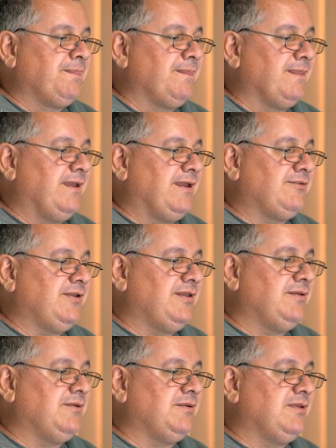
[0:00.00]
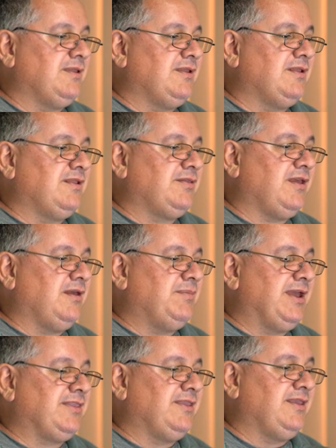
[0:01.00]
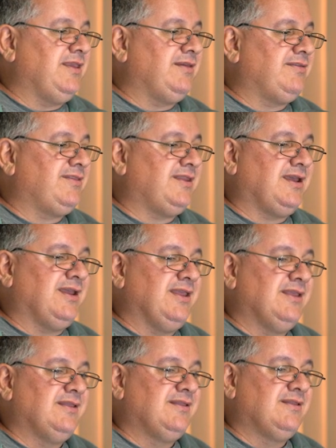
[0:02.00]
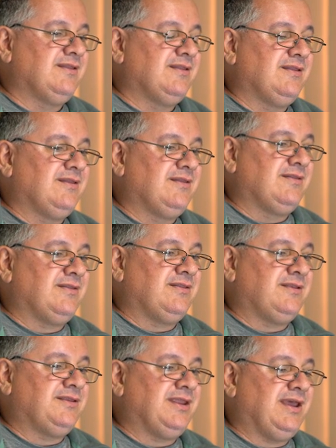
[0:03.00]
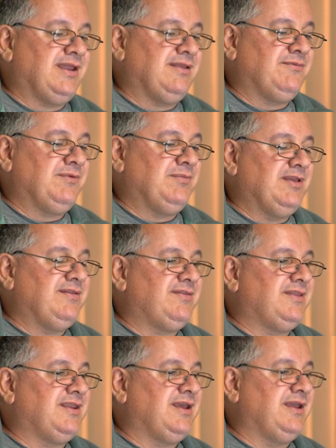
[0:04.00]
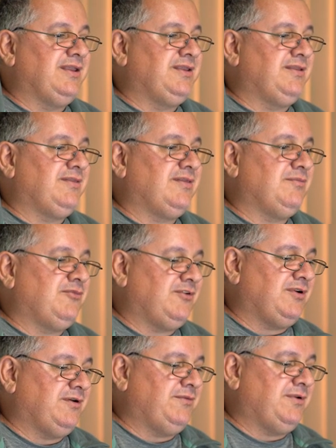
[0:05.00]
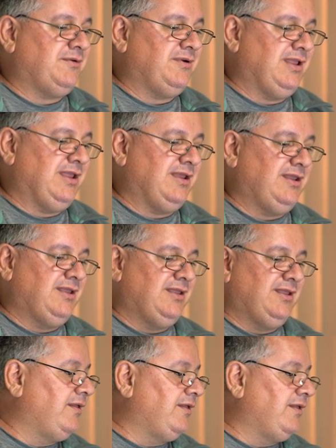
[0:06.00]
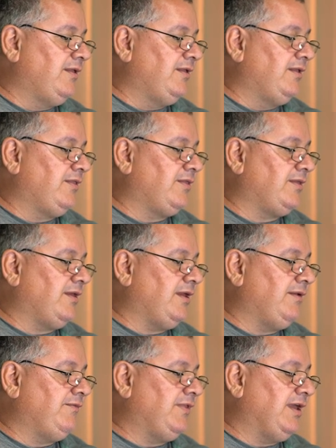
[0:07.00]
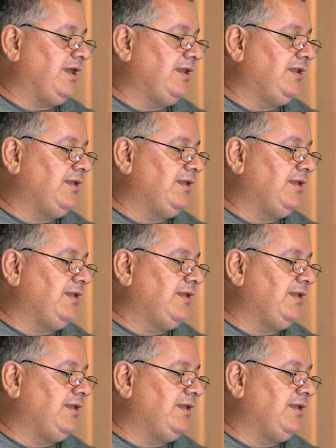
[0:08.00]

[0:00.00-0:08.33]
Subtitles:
Actually, let's go back to yesterday. This is the data from yesterday. I did some driving around. Let's save that.